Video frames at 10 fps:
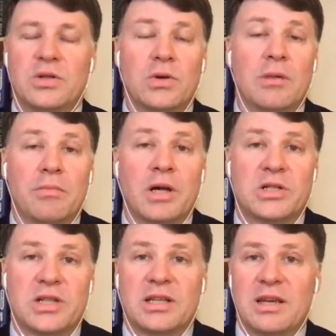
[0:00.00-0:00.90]
do him
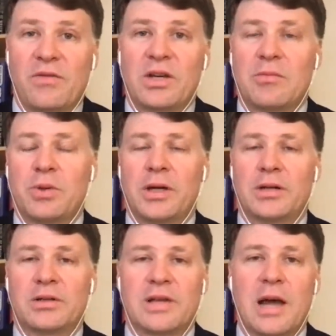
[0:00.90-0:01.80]
much significant
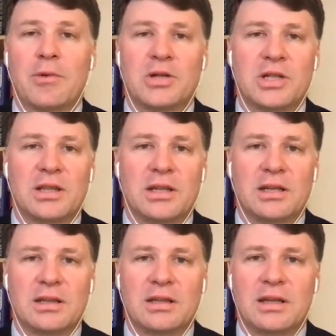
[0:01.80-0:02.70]
political damage in
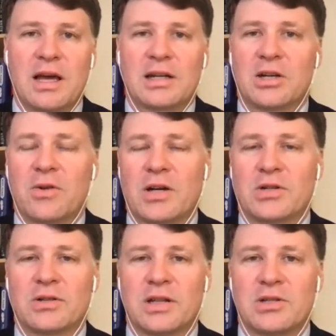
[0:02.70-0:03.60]
in in that
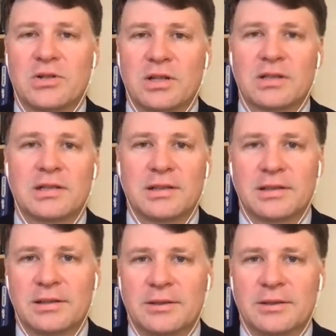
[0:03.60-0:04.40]
congressional district.